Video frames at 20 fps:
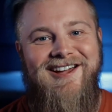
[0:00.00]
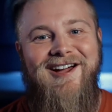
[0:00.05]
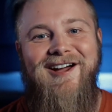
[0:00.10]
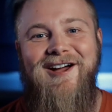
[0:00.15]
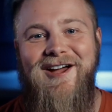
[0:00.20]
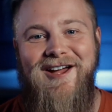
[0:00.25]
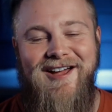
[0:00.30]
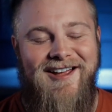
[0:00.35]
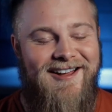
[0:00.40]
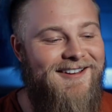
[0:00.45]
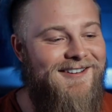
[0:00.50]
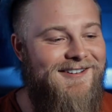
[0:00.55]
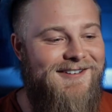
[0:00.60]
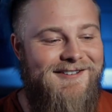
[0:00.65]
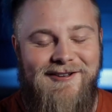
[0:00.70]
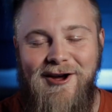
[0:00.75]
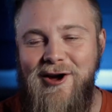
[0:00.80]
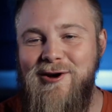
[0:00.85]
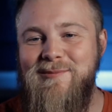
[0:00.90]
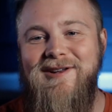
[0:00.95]
Uh,
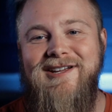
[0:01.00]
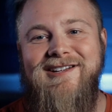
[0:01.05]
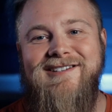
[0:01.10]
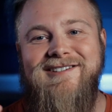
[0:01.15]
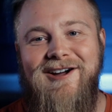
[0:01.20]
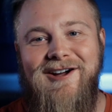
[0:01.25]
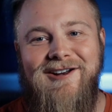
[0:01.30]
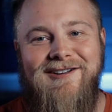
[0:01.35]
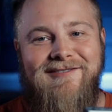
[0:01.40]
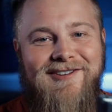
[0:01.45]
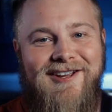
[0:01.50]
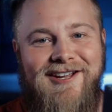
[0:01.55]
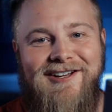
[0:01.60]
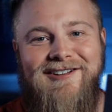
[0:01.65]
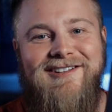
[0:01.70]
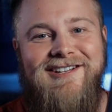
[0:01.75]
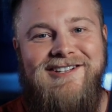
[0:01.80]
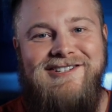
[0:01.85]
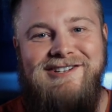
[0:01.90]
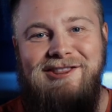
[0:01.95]
nobody's kind of
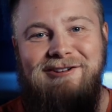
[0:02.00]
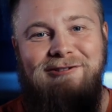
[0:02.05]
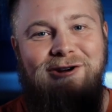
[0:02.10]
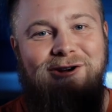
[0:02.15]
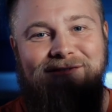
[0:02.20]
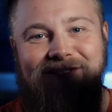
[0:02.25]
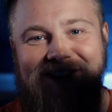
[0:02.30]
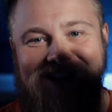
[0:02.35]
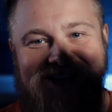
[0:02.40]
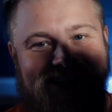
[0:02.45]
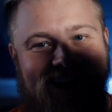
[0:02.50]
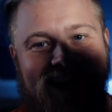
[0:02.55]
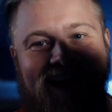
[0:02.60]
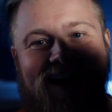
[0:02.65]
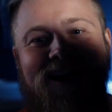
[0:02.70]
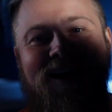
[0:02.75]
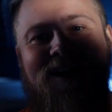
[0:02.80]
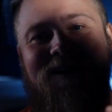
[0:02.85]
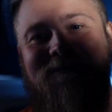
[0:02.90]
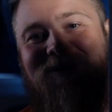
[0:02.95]
killed each other over this
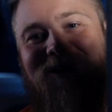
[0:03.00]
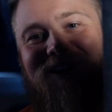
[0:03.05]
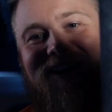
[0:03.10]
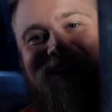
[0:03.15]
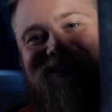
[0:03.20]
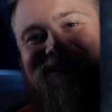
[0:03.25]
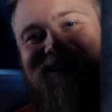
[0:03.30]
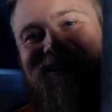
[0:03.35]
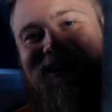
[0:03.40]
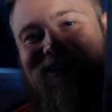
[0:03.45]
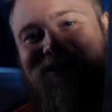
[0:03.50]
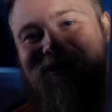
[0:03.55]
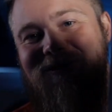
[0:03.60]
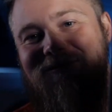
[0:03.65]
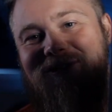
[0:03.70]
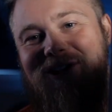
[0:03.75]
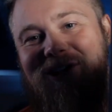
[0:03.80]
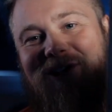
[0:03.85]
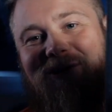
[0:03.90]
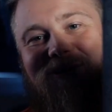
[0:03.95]
yet, but that's another
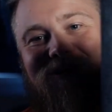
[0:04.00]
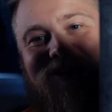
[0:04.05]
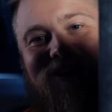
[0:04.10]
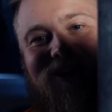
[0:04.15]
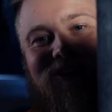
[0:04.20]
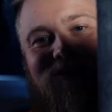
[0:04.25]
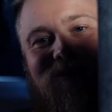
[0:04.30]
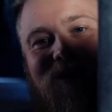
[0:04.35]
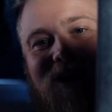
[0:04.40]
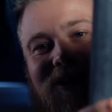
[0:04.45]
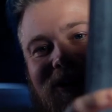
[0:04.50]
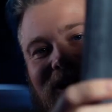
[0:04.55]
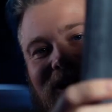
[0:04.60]
really cool thing as well.